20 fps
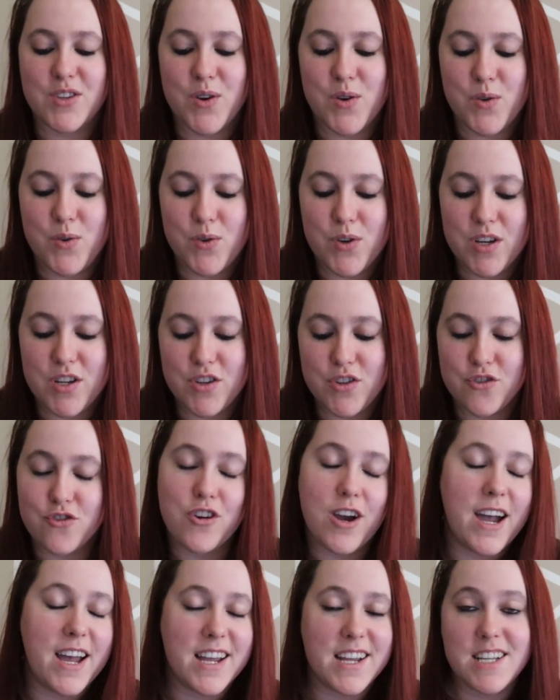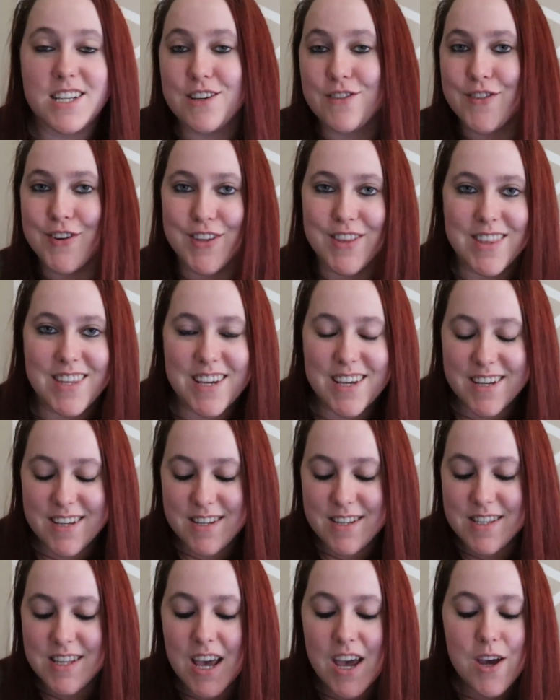So you can try different
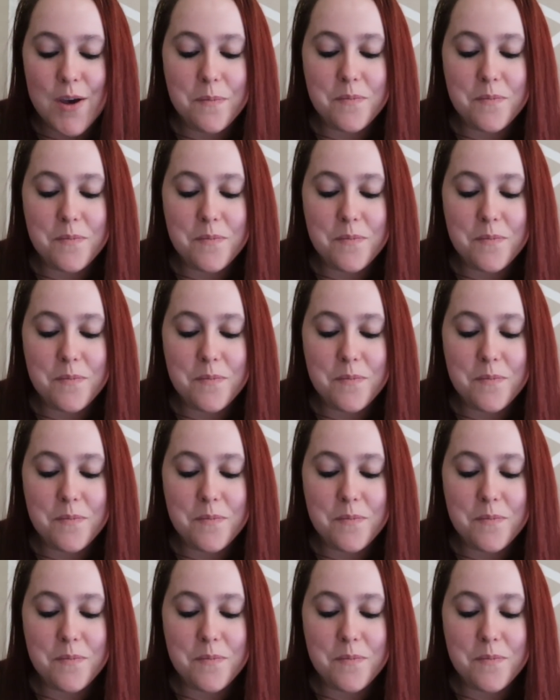things.